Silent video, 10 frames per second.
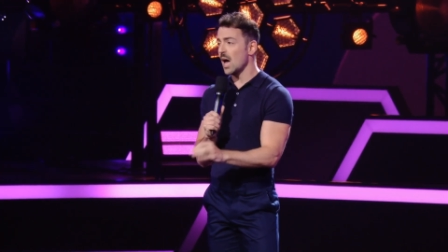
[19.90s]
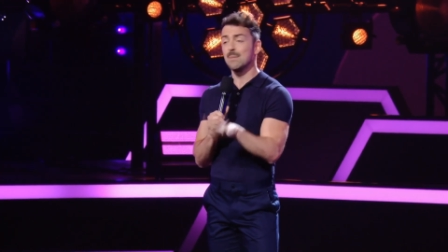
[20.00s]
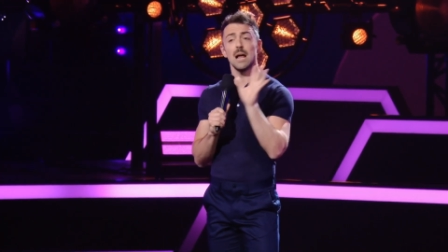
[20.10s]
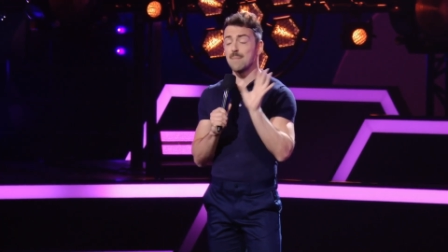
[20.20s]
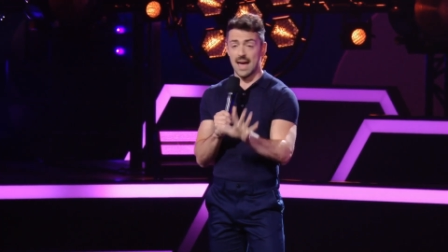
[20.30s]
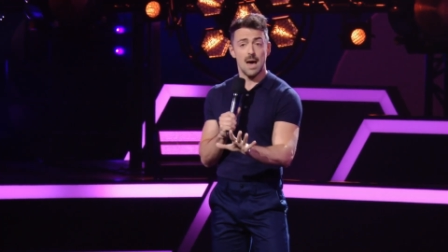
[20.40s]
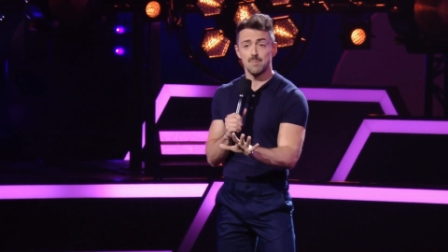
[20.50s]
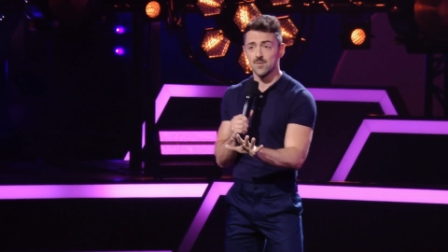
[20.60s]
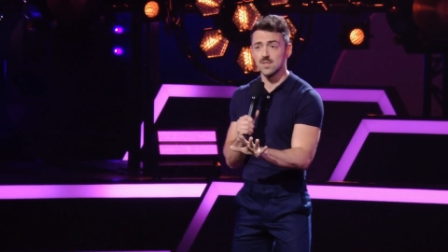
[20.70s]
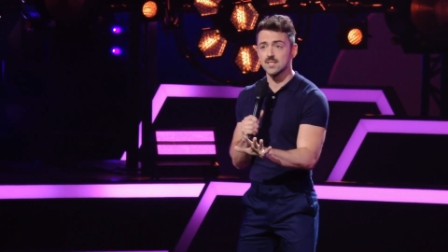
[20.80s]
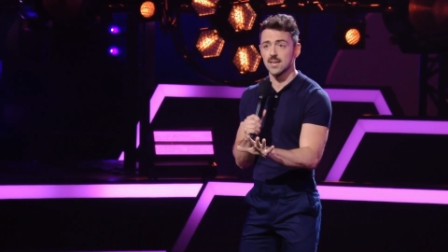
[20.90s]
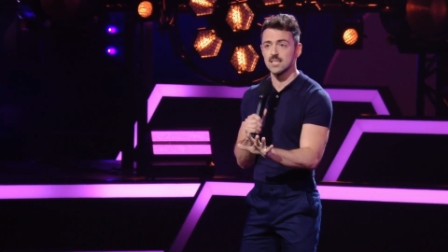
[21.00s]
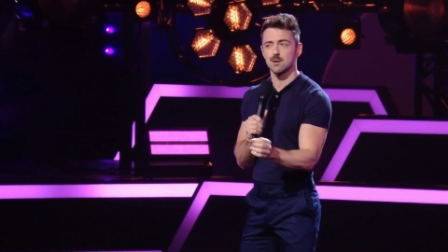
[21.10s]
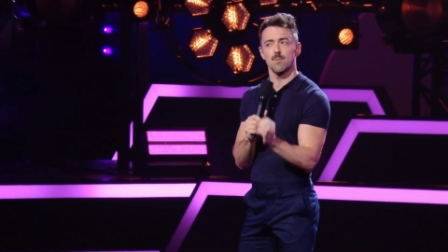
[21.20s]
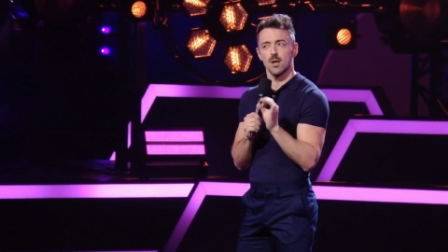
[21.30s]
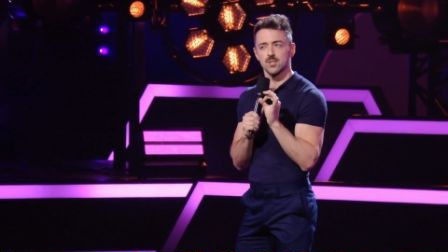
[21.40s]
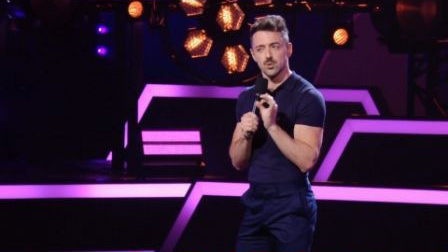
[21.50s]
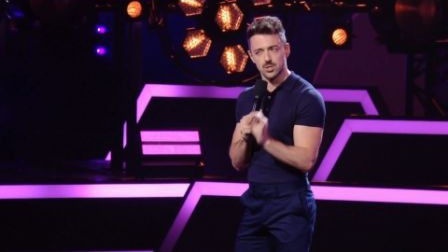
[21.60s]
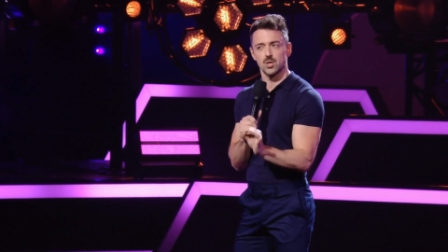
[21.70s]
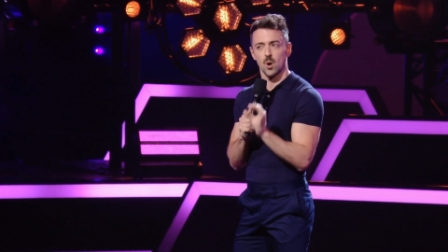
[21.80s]
I mean, I'm happy for these kids, but I'm
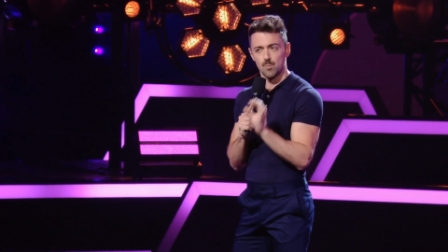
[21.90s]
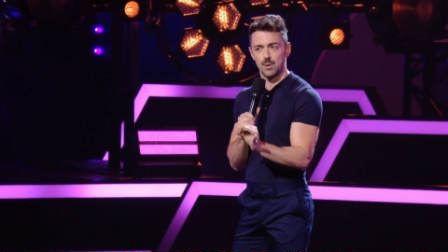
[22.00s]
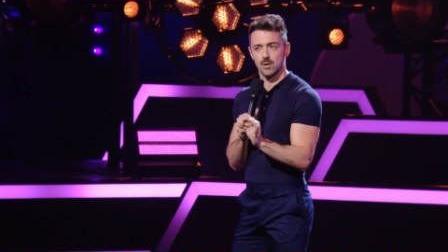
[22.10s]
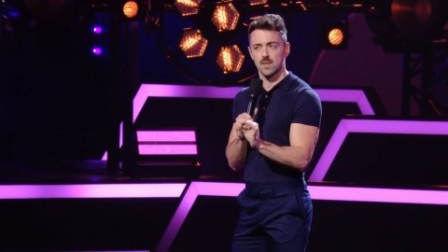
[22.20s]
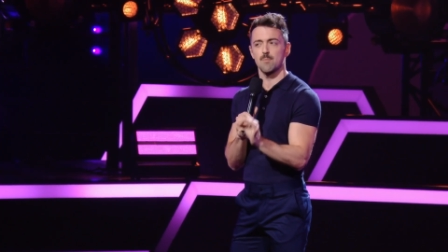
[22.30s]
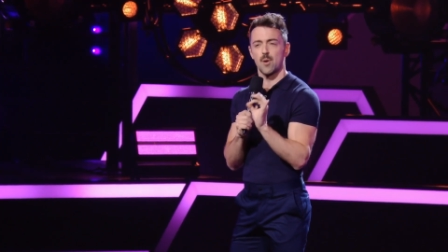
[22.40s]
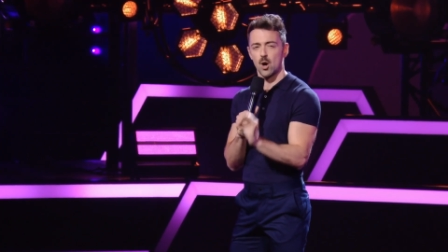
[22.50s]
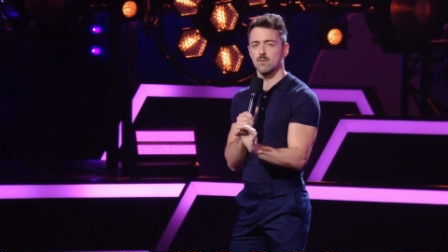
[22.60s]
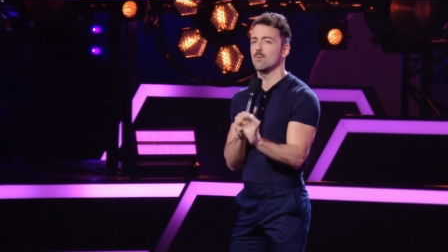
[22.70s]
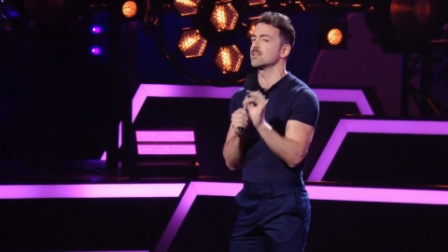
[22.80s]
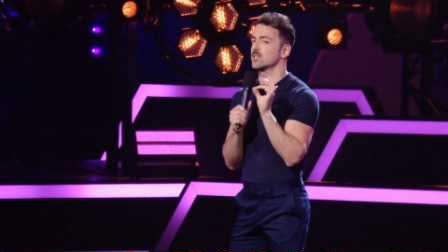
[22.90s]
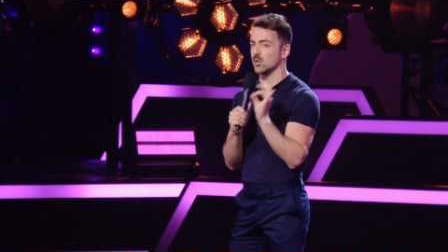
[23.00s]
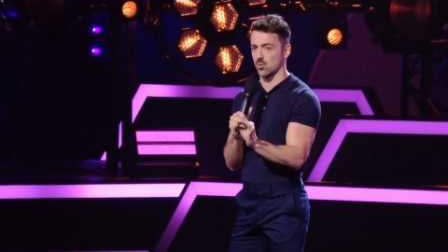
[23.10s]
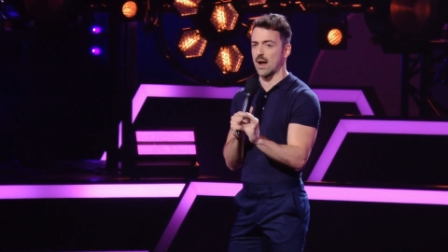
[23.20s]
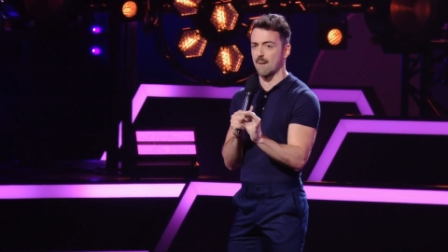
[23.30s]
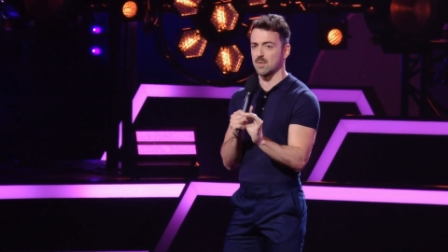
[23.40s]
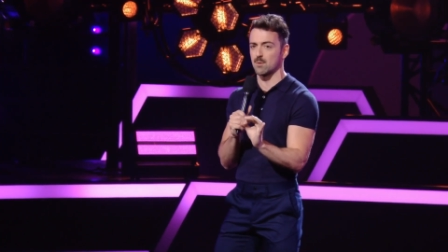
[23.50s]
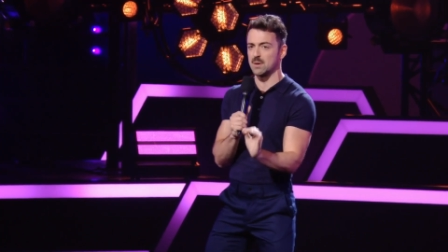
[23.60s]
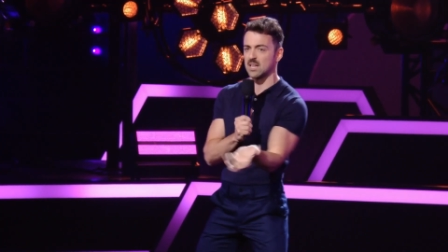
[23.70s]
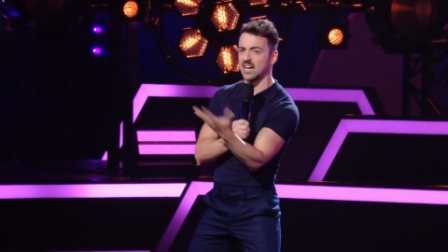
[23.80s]
also so bitter that part of me wants to grab them
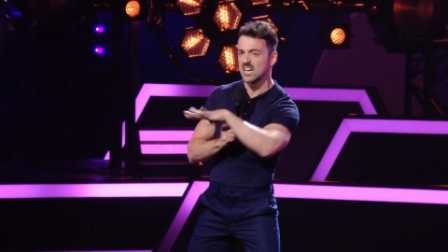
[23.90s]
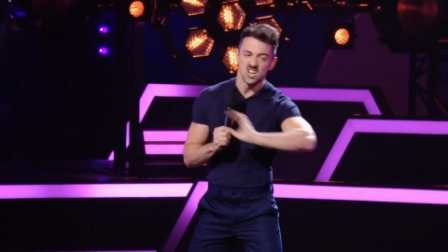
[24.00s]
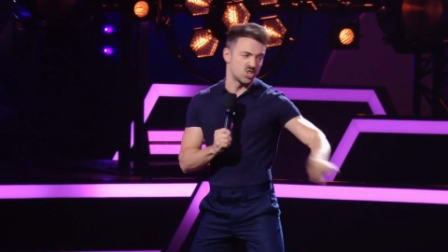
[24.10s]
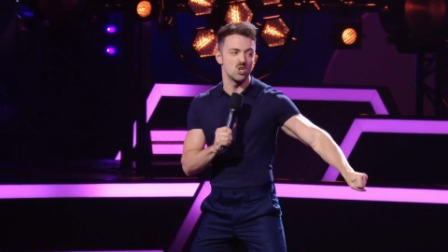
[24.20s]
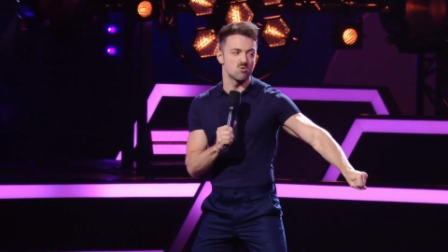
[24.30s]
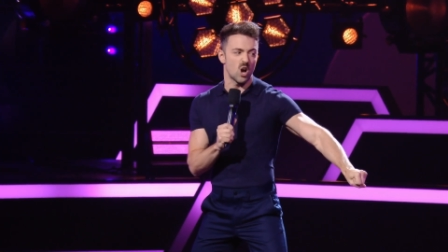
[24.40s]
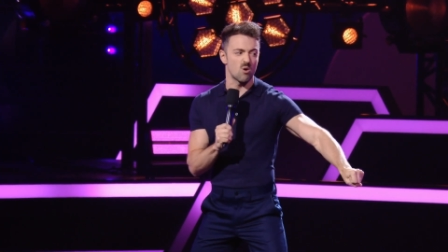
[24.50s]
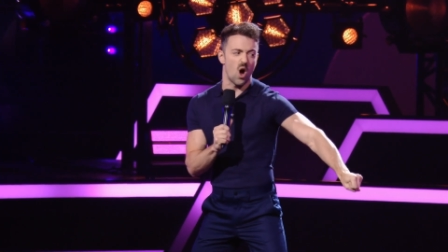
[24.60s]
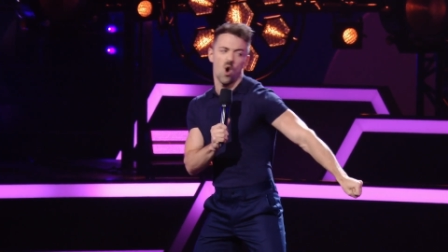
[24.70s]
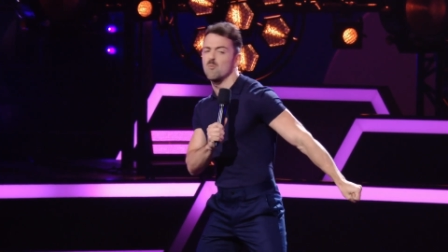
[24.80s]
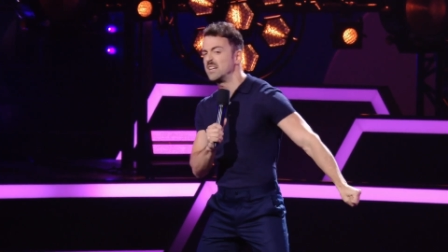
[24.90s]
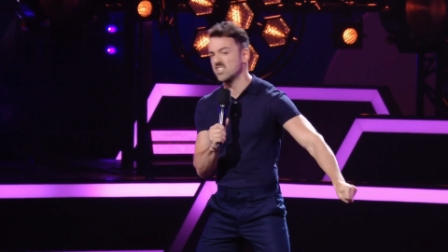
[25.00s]
and be like, you go home